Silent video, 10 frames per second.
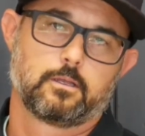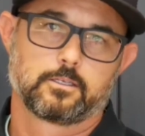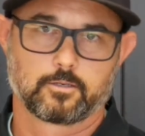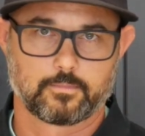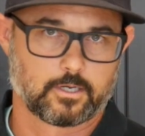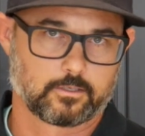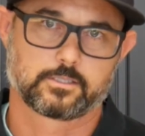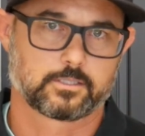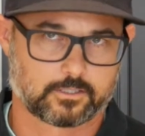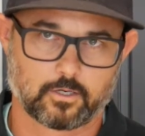So
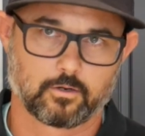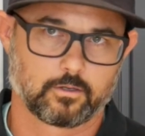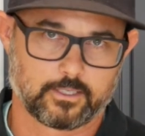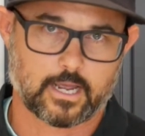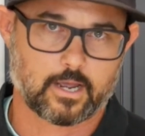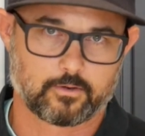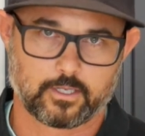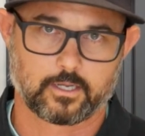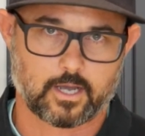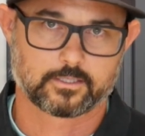Moses is totally doubting
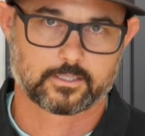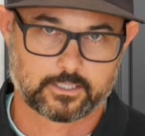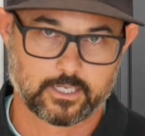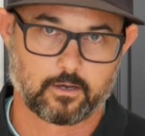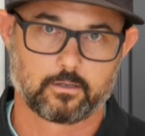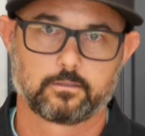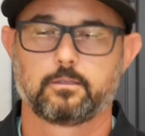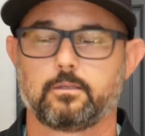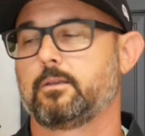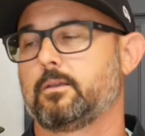God still.
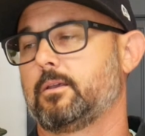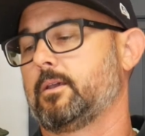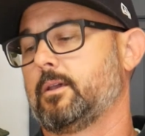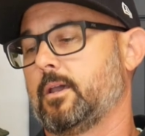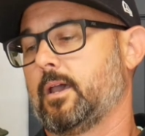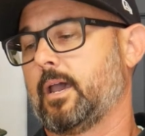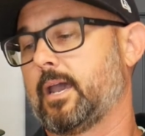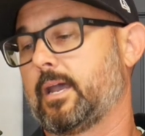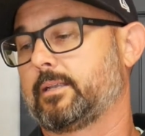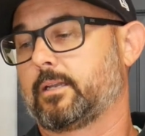
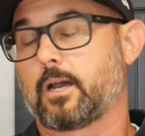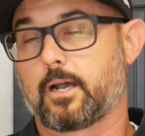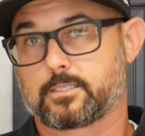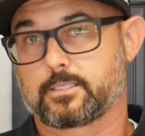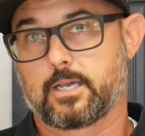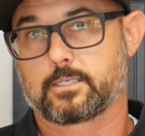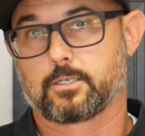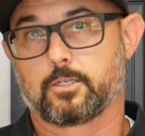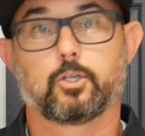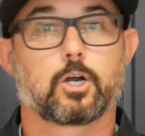And God
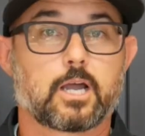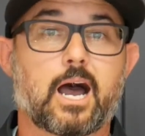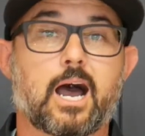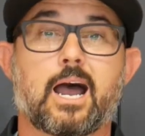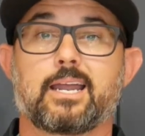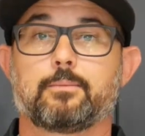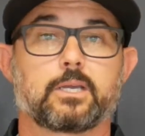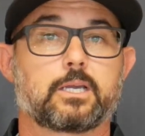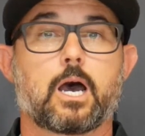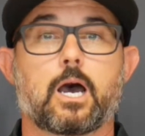says, look, I am the
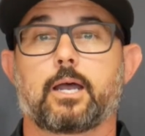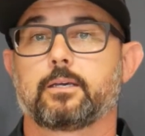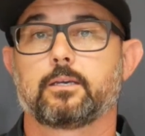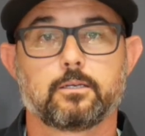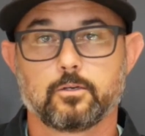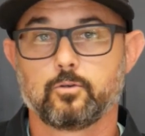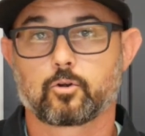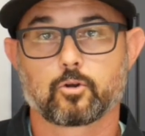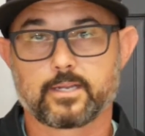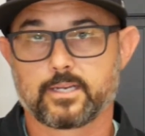God who
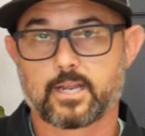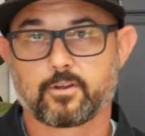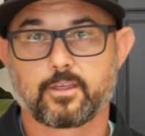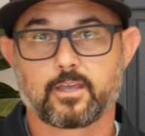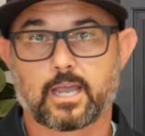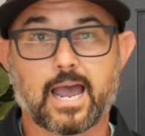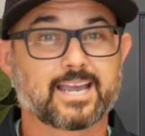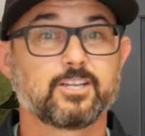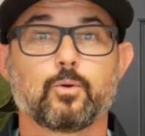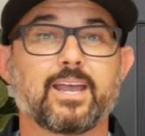created everything. I
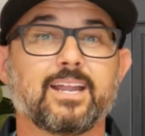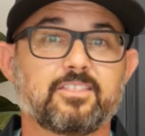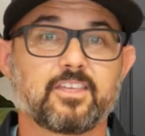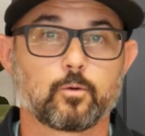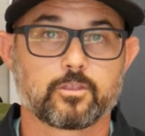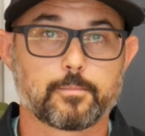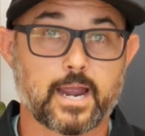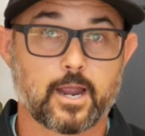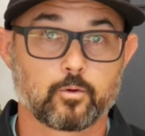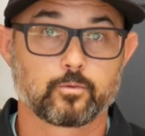can do anything within
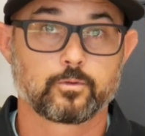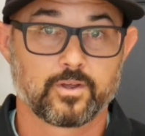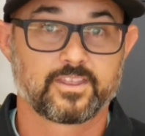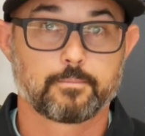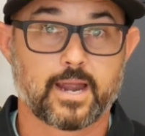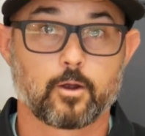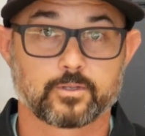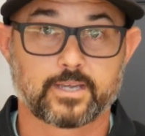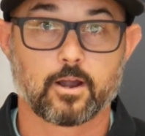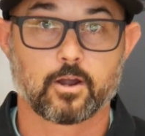my own
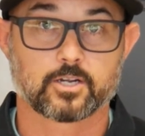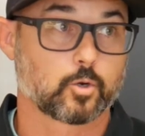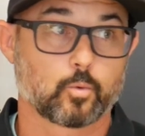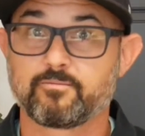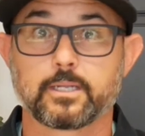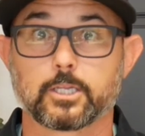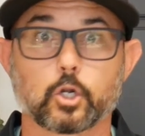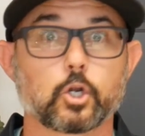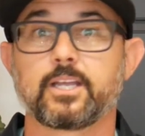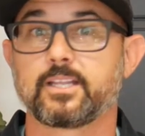character. We've been
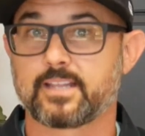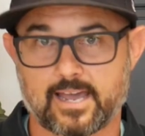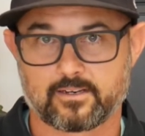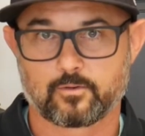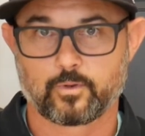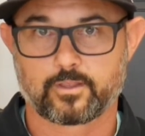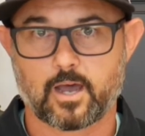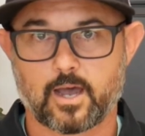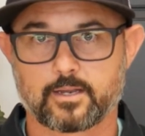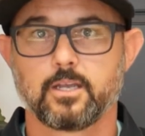learning that with
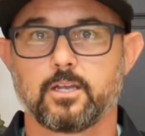God.